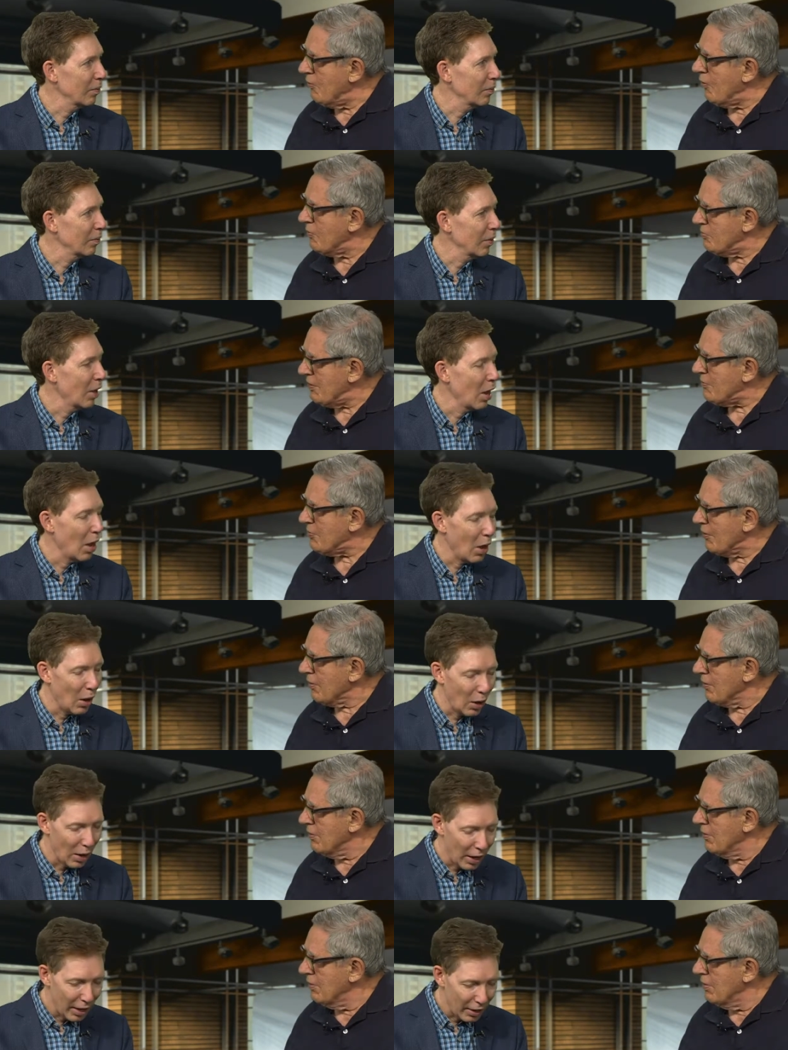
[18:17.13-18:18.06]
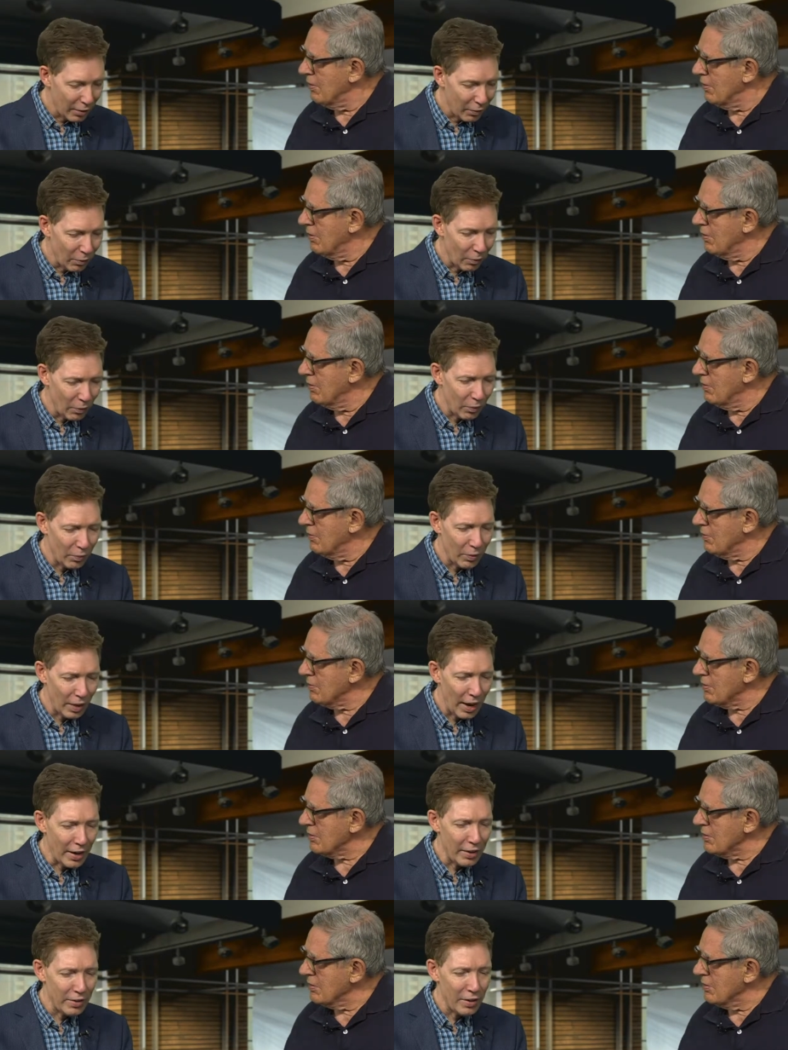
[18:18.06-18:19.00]
Speaker 1: more people. And it,
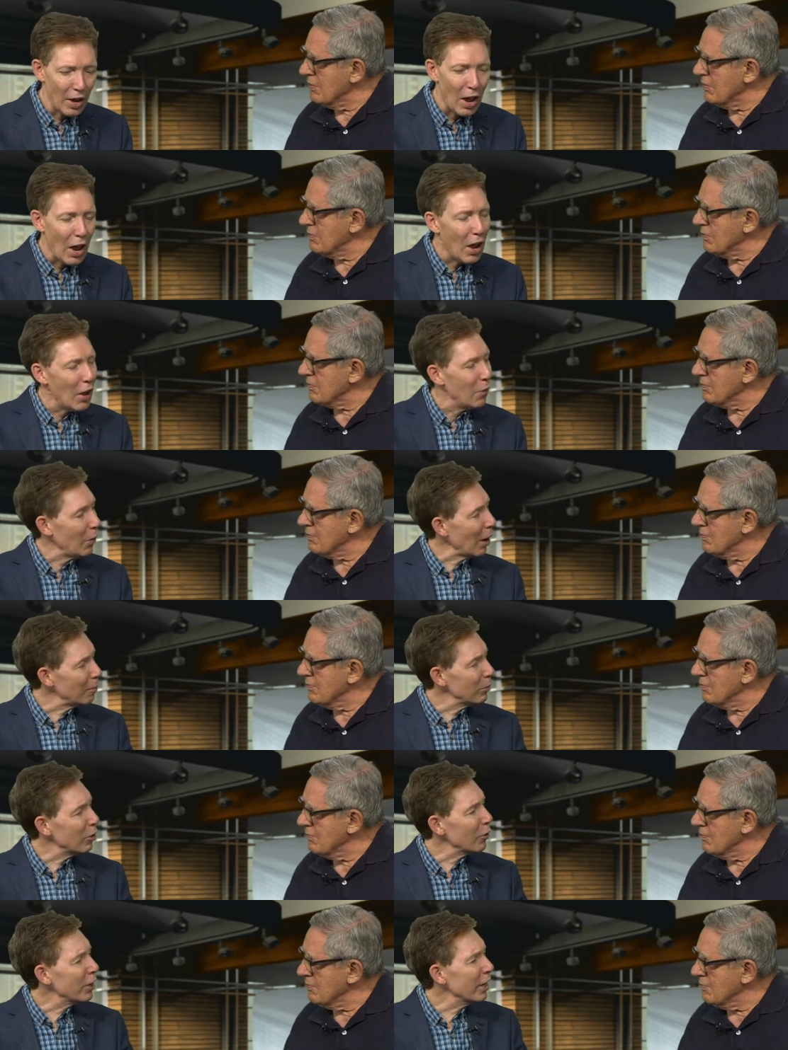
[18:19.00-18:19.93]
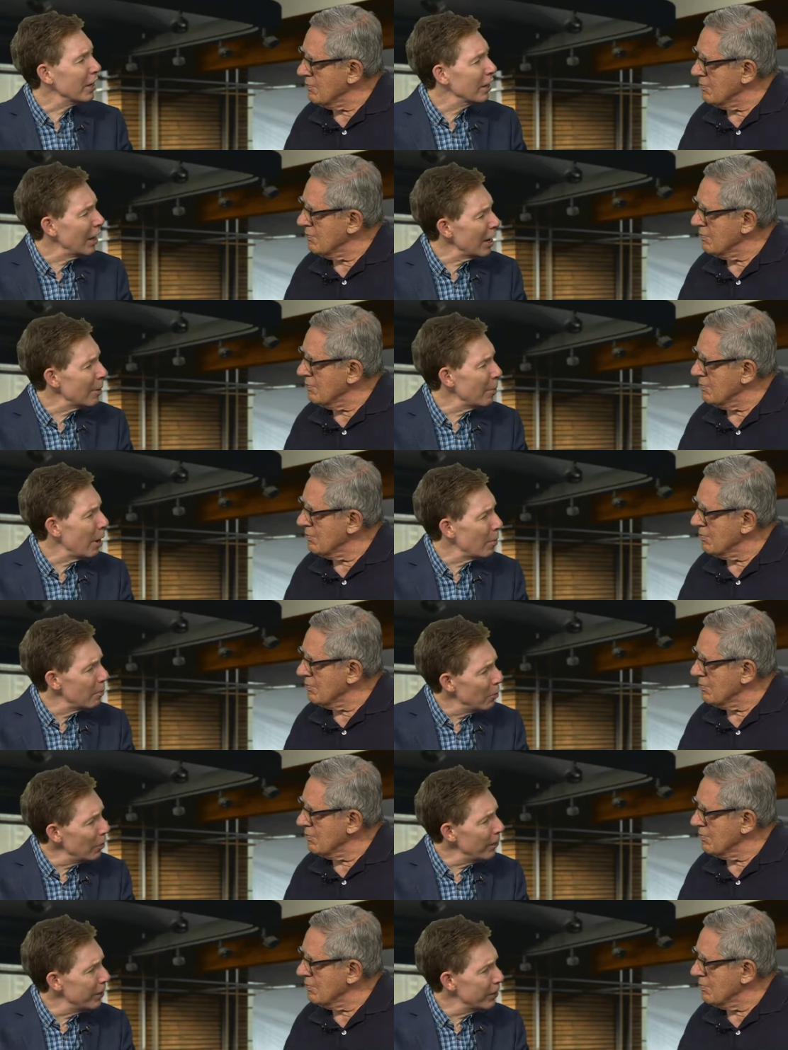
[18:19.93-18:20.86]
that is I'm learning a lot about
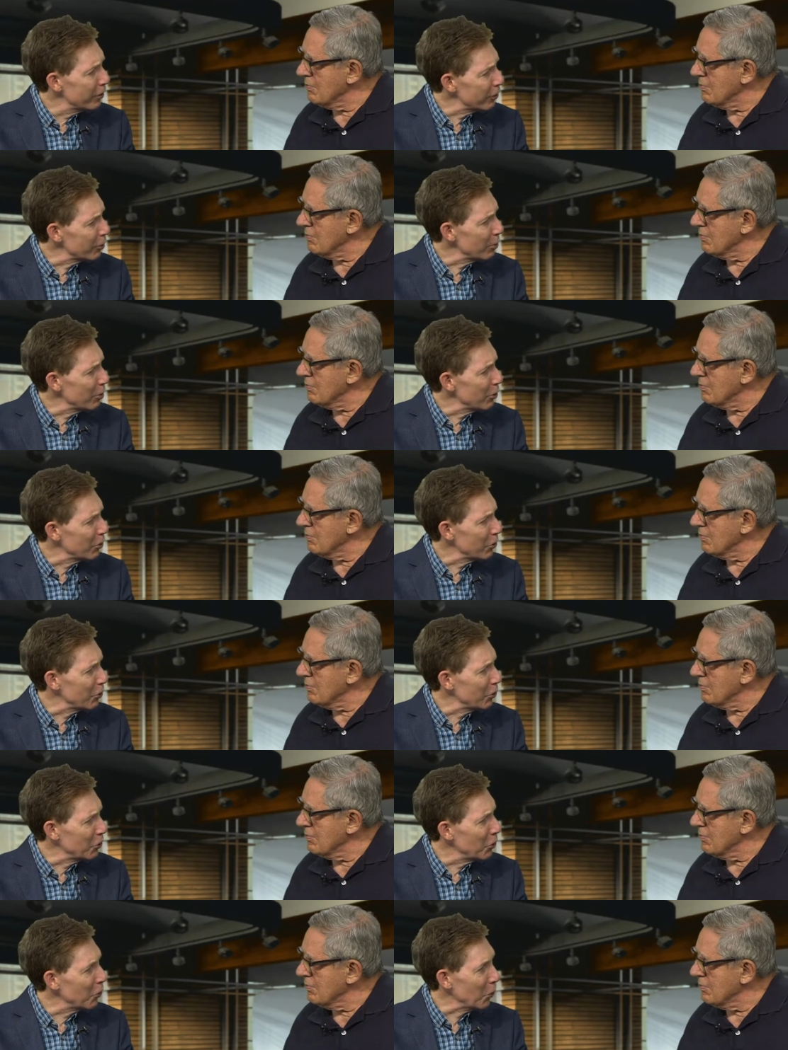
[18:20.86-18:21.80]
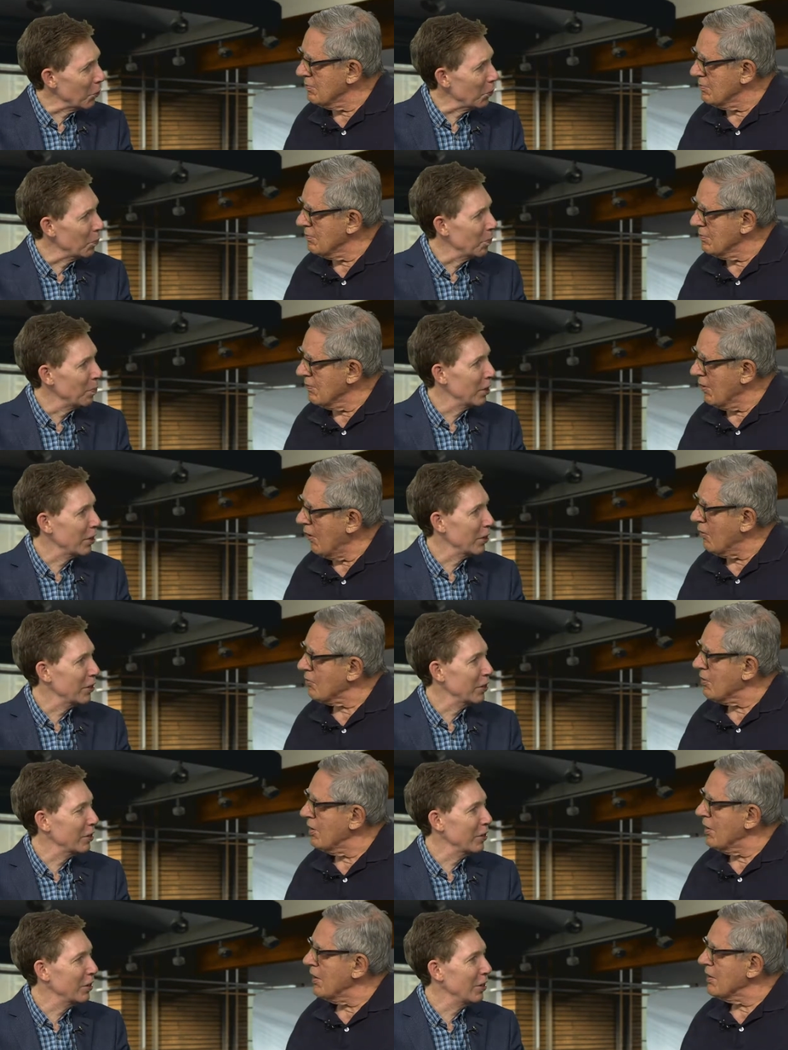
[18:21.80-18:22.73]
movie distribution too because
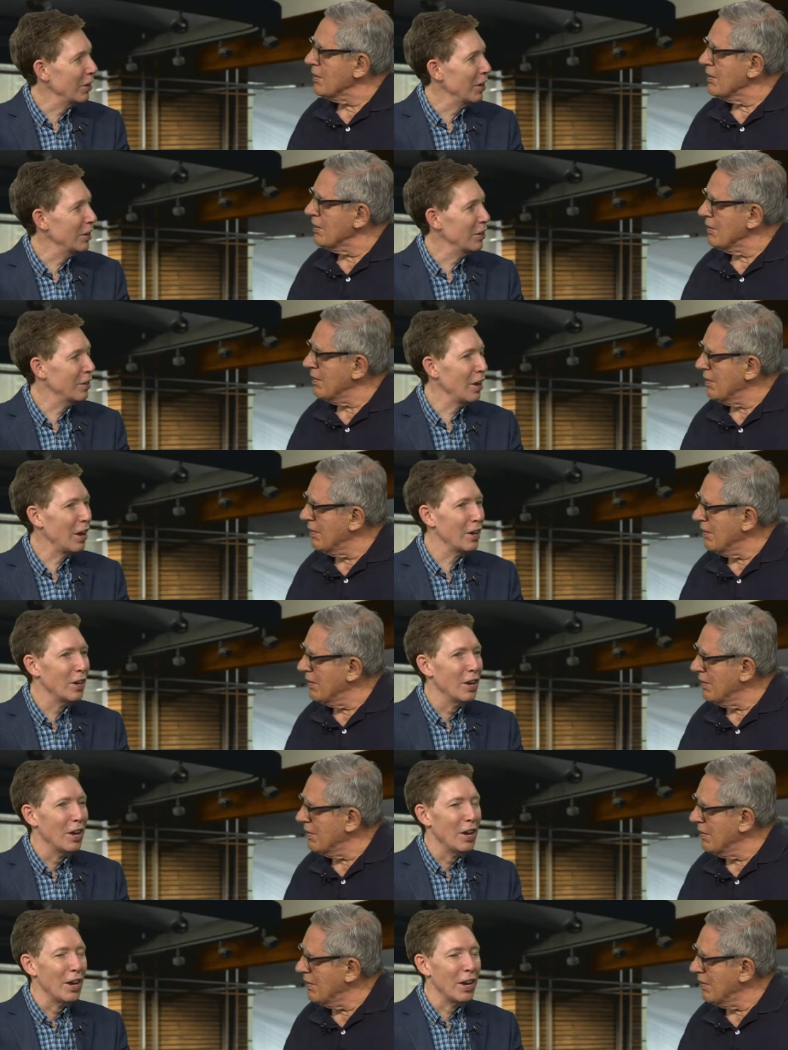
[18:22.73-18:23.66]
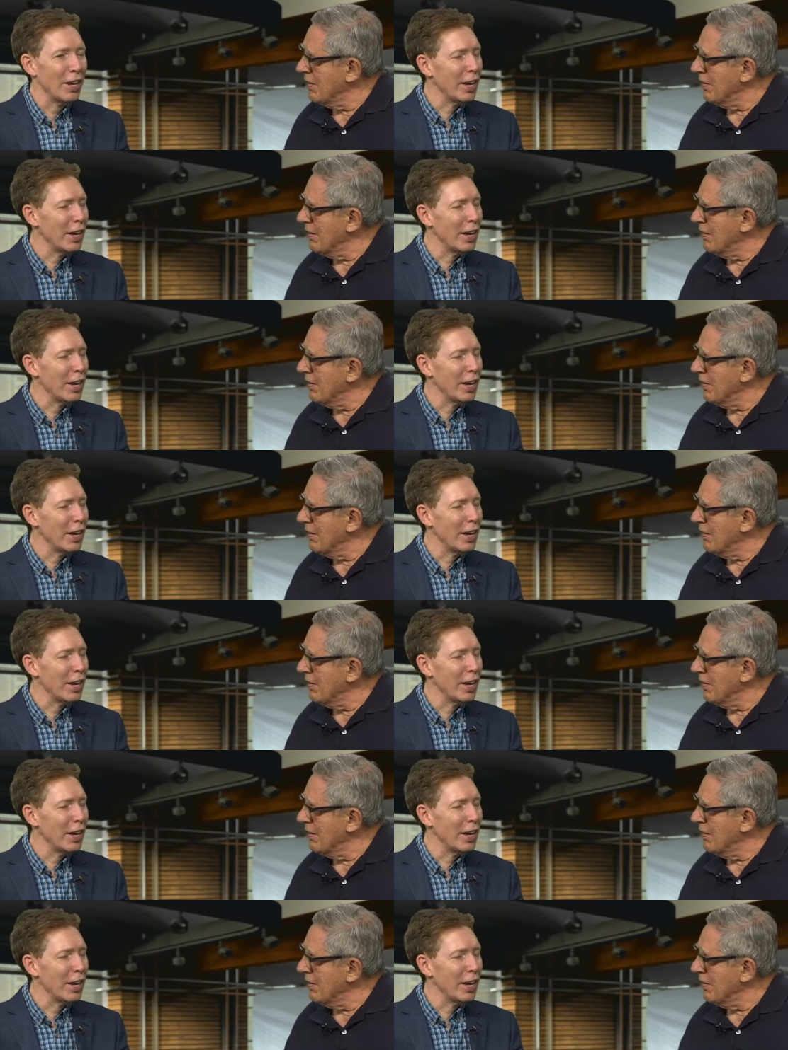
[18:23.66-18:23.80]
oh, it's, it's, not it